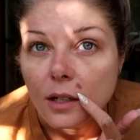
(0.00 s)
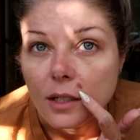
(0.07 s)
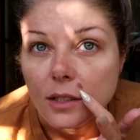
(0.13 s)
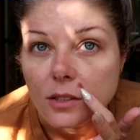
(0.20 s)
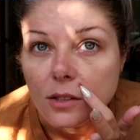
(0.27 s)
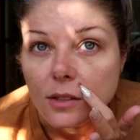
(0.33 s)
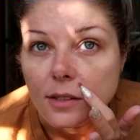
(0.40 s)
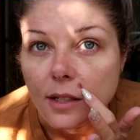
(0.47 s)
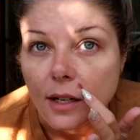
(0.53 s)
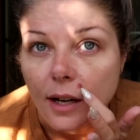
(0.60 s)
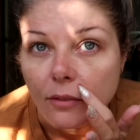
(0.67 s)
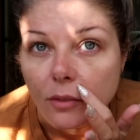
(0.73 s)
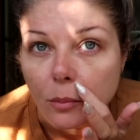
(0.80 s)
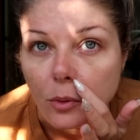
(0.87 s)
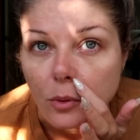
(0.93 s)
It's just that I
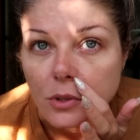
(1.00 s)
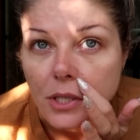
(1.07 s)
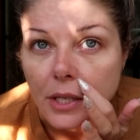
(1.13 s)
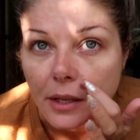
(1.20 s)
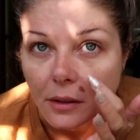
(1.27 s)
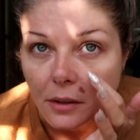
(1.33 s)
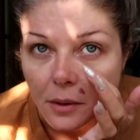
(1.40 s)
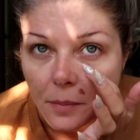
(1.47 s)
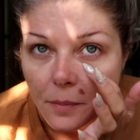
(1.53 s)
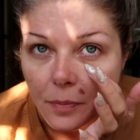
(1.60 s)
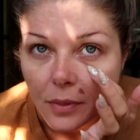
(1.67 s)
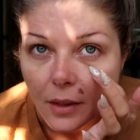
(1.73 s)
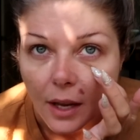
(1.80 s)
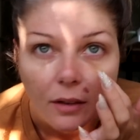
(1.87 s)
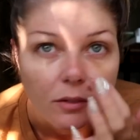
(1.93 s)
have a bruise here,
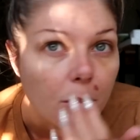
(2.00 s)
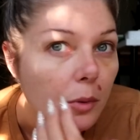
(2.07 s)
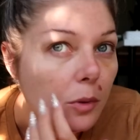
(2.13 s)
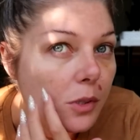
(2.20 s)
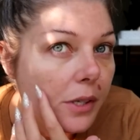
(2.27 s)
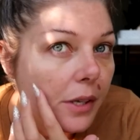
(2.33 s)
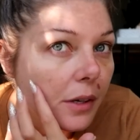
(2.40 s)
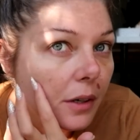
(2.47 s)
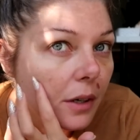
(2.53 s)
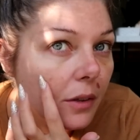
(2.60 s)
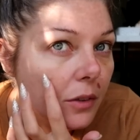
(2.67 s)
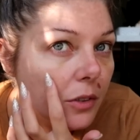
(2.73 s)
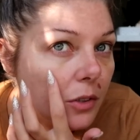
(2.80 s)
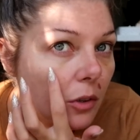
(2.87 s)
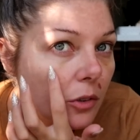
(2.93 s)
I have a bruise here, and
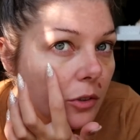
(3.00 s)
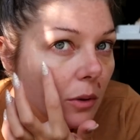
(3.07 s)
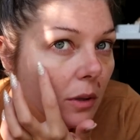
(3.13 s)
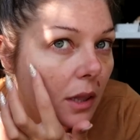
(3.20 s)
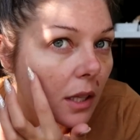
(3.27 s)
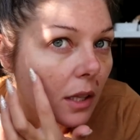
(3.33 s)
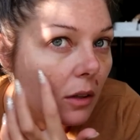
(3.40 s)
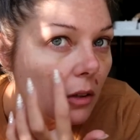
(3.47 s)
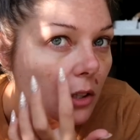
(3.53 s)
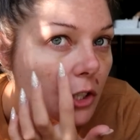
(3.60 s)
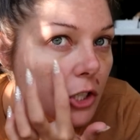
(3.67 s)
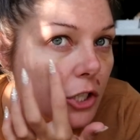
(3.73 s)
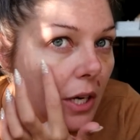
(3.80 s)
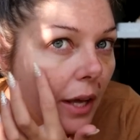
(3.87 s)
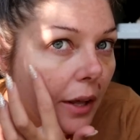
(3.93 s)
there's also a little
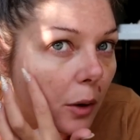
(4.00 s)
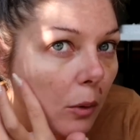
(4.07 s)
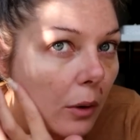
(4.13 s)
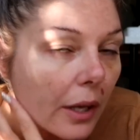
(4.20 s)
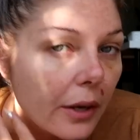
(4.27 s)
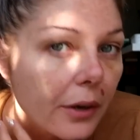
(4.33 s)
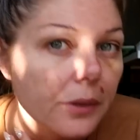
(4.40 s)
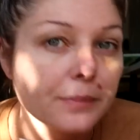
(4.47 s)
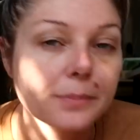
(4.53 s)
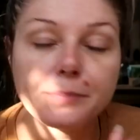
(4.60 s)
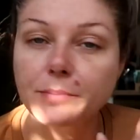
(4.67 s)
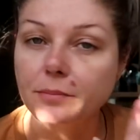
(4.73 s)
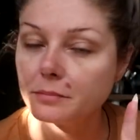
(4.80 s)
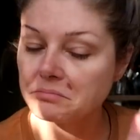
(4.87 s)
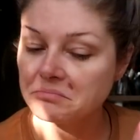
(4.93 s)
shadow here.
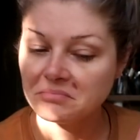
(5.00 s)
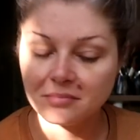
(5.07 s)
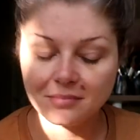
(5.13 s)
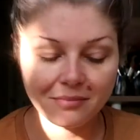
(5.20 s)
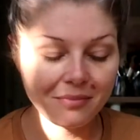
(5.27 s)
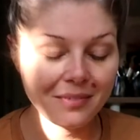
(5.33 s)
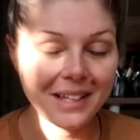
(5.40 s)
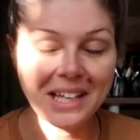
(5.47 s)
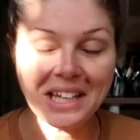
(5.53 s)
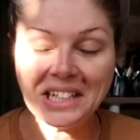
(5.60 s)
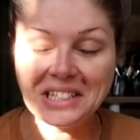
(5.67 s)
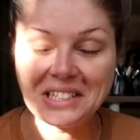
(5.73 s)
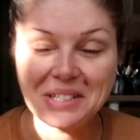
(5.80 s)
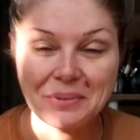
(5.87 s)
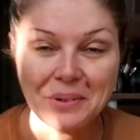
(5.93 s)

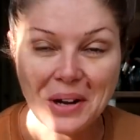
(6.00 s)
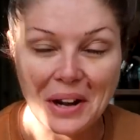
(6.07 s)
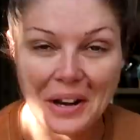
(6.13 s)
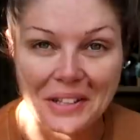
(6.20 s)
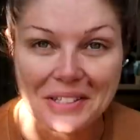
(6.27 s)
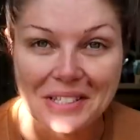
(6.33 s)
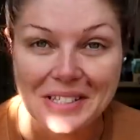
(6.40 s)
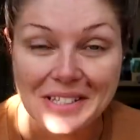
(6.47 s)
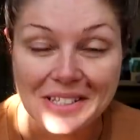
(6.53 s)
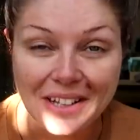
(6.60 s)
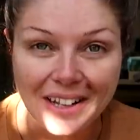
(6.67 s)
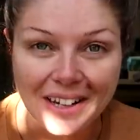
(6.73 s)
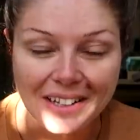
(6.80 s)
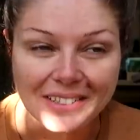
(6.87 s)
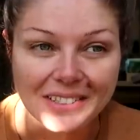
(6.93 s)
It is what it is. It's
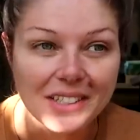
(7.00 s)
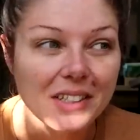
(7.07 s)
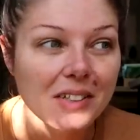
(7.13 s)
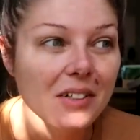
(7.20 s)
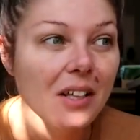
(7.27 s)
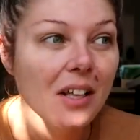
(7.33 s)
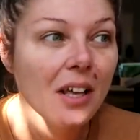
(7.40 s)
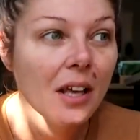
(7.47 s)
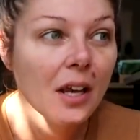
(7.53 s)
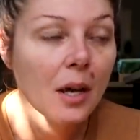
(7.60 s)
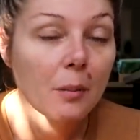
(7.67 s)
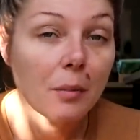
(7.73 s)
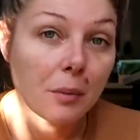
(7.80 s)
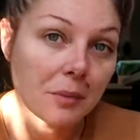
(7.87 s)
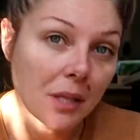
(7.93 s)
not ideal,
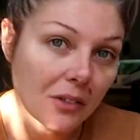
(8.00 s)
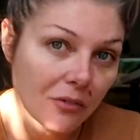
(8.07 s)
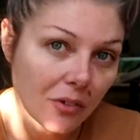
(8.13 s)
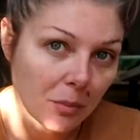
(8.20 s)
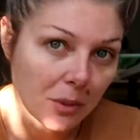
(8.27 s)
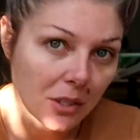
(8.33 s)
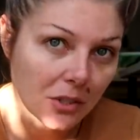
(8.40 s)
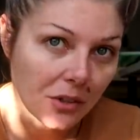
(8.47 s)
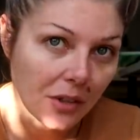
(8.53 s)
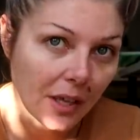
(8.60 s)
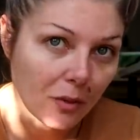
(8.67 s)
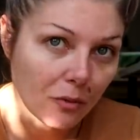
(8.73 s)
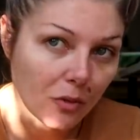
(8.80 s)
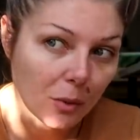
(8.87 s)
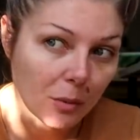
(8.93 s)
but I'm not filming today,
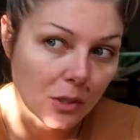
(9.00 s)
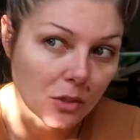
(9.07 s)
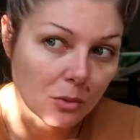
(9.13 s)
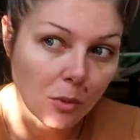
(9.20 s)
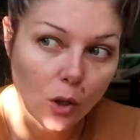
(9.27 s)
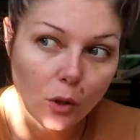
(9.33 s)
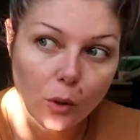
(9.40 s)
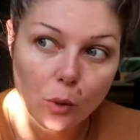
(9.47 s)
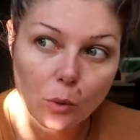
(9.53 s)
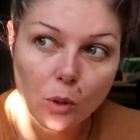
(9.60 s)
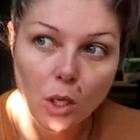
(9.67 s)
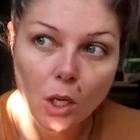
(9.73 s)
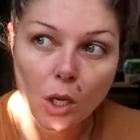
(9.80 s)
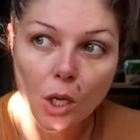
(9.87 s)
I'm filming tomorrow.